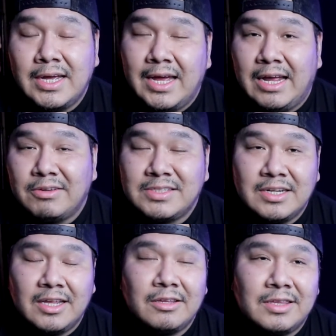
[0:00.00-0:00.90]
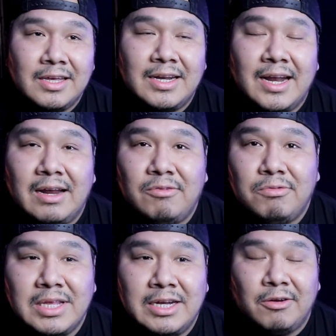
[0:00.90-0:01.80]
And that was another thing that I
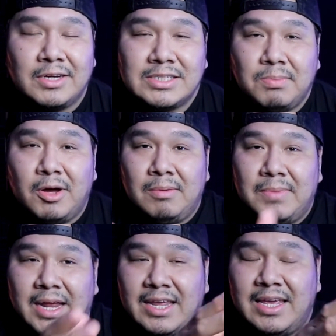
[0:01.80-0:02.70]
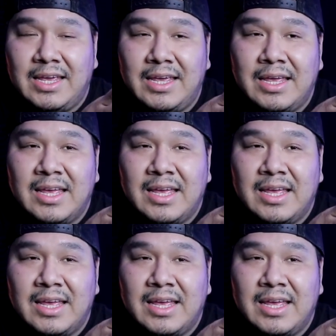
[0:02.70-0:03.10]
really noticed about him, that he